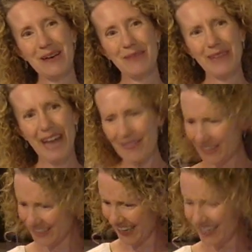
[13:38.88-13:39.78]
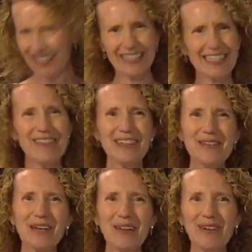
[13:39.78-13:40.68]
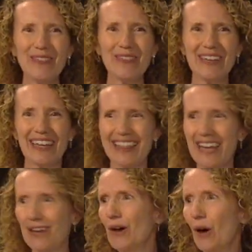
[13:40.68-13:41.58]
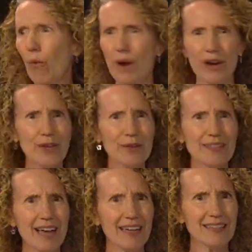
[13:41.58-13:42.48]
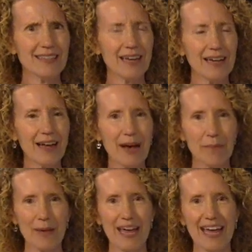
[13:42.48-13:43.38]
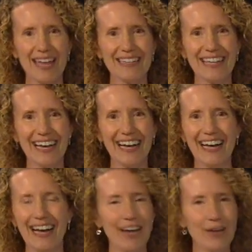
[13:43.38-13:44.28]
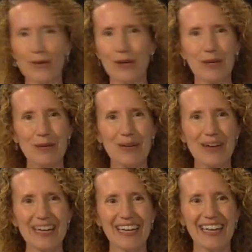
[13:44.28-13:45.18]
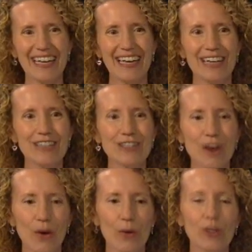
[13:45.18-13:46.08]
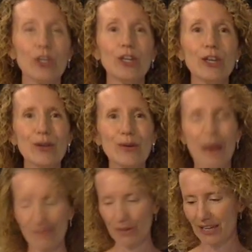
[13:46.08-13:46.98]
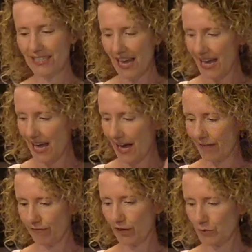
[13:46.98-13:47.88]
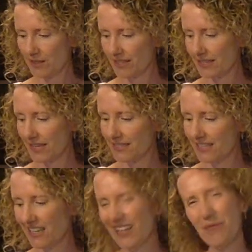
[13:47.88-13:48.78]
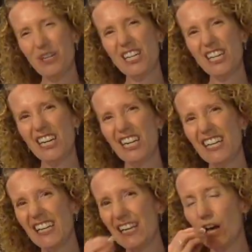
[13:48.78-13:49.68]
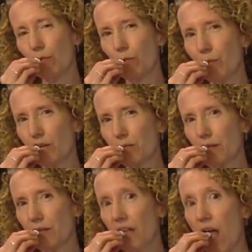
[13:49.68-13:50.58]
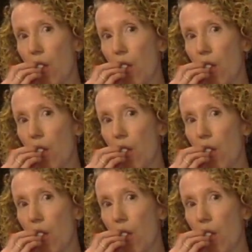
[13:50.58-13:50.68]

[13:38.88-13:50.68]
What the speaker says: But I'm excited to see what you come up with and where you decide to set it up. And I know you're going to be great. So you have a great day. Have fun with this lesson. And then when you're done, you can eat a couple more marshmallows.